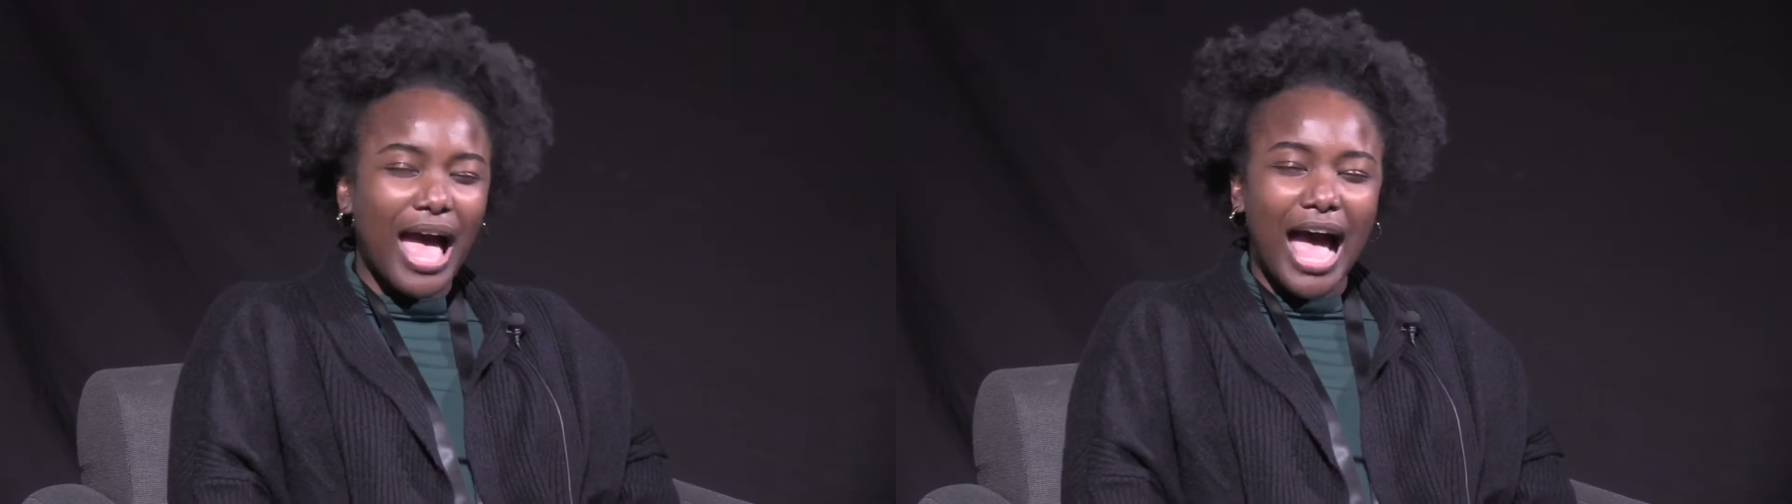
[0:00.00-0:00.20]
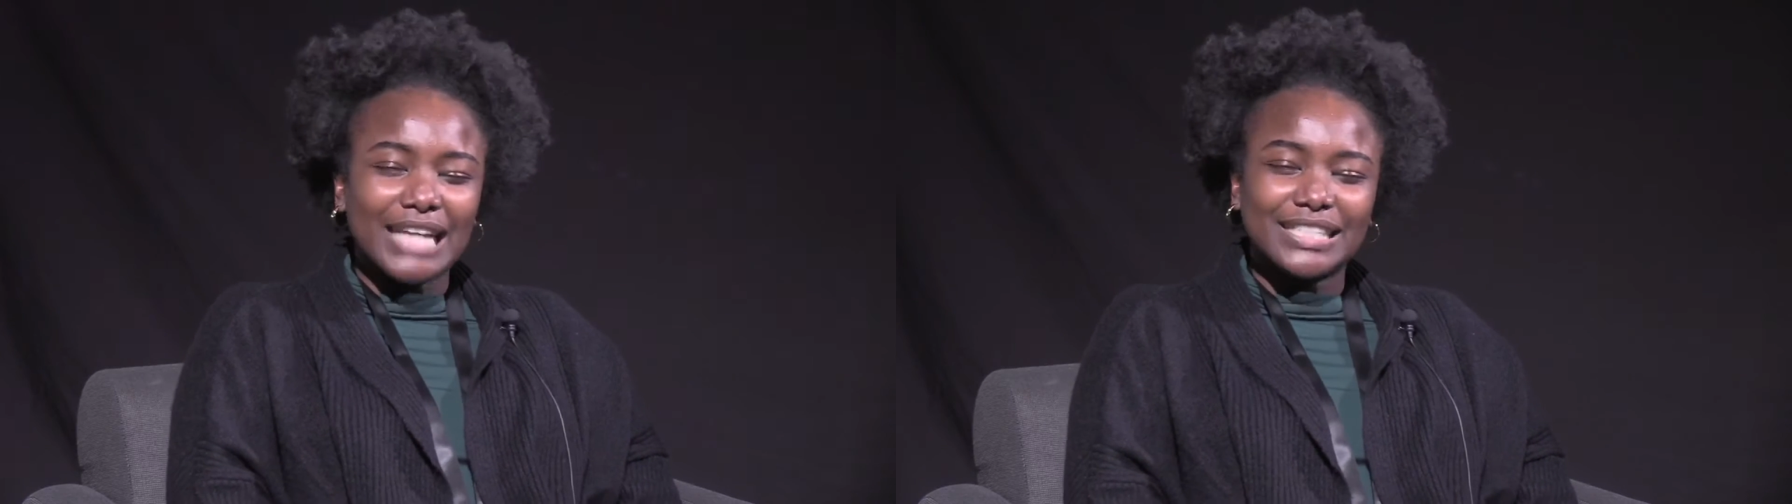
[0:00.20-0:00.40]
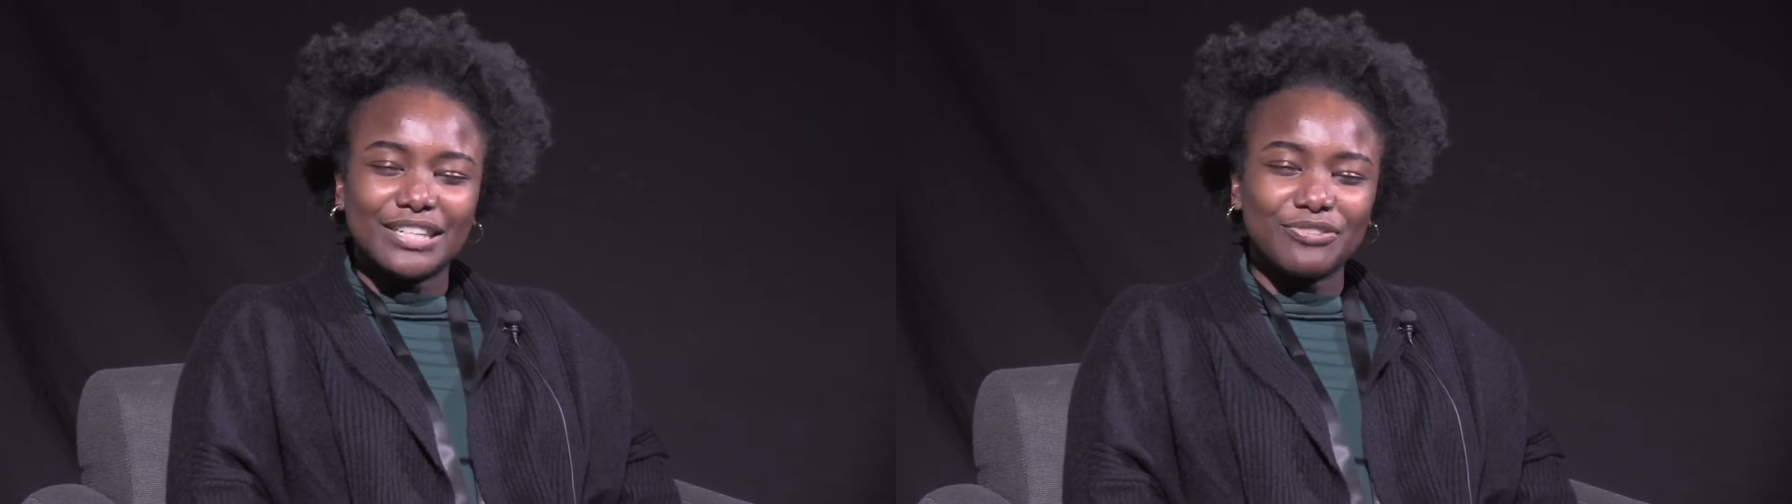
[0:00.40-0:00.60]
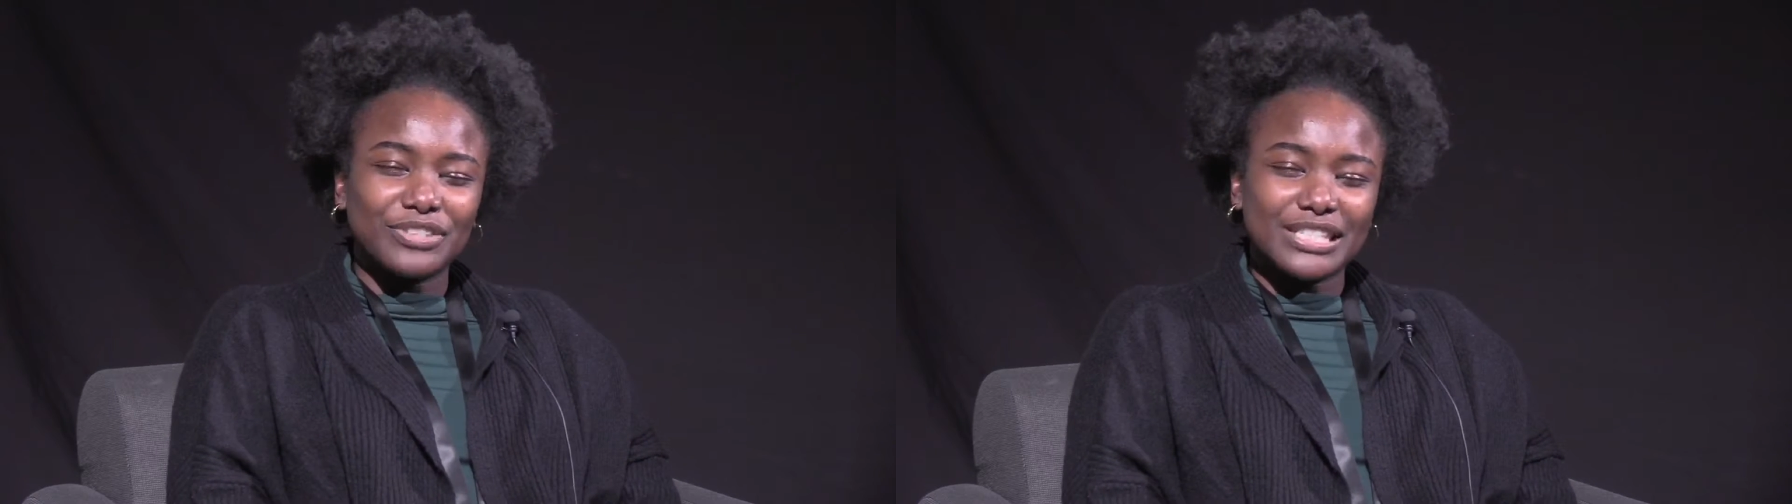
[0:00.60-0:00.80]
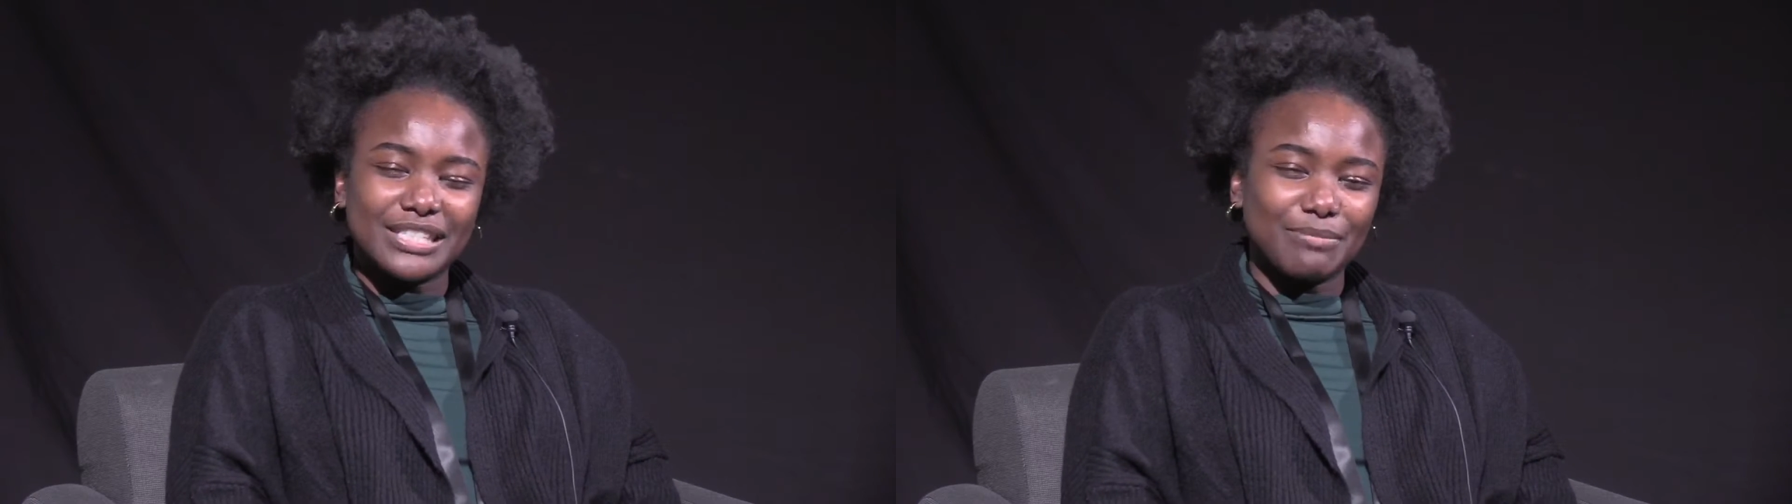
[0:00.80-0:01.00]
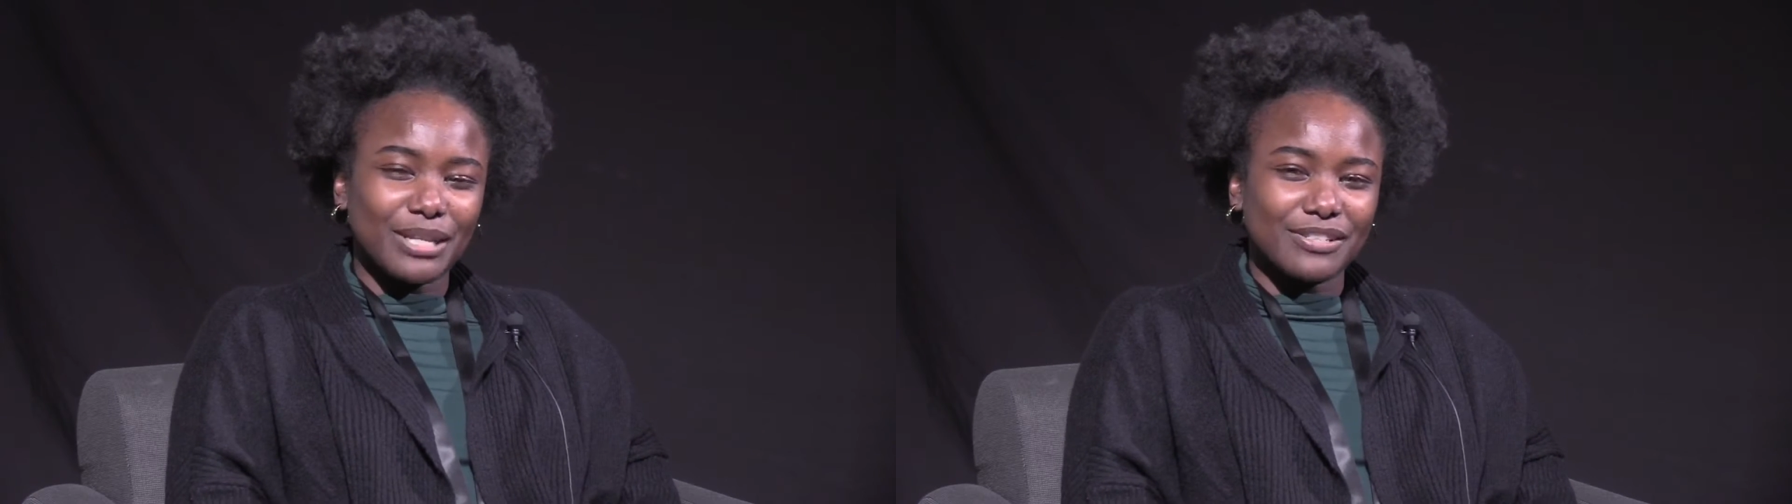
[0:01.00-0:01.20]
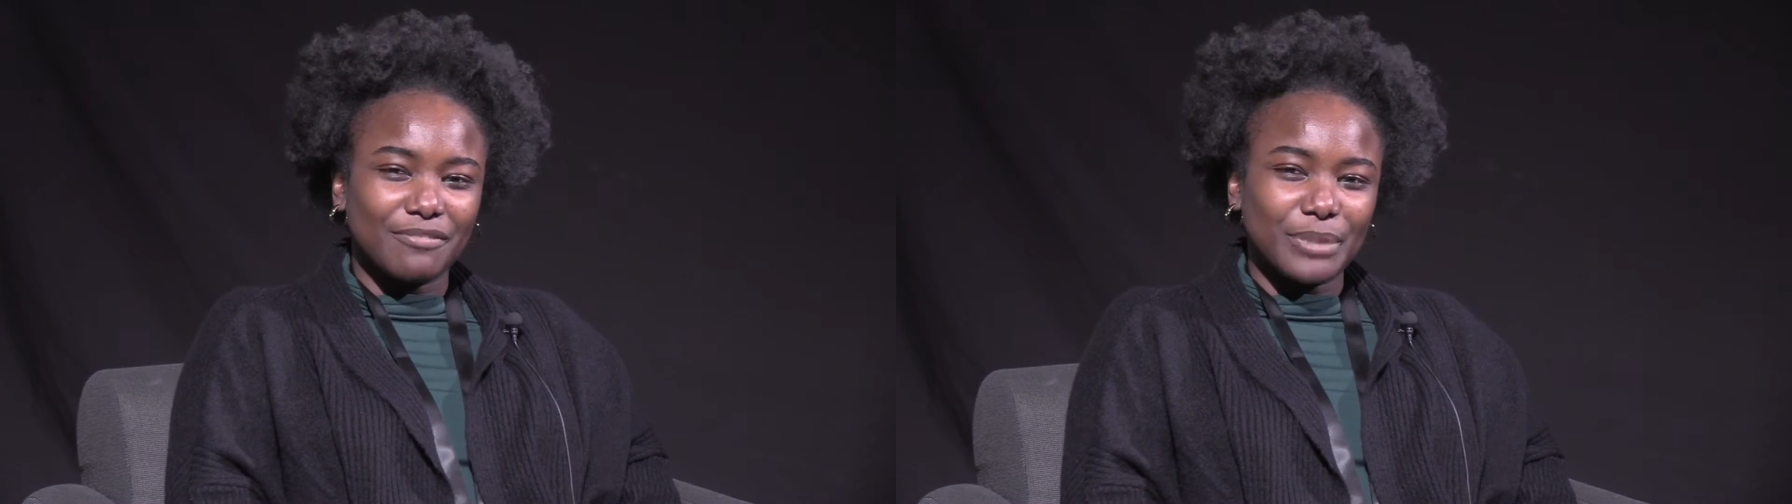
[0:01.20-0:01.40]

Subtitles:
I didn't really see myself